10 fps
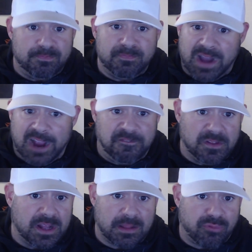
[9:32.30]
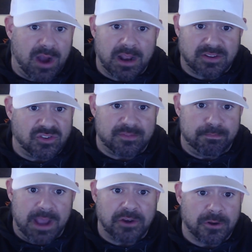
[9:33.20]
I feel like the product is
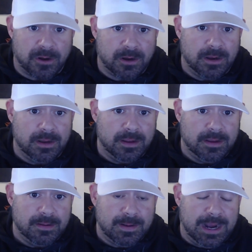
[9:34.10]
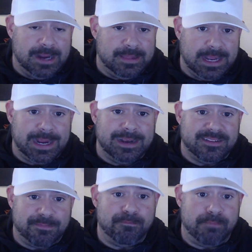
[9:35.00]
better. I think it
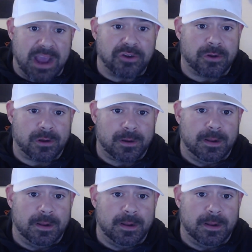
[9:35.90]
is better.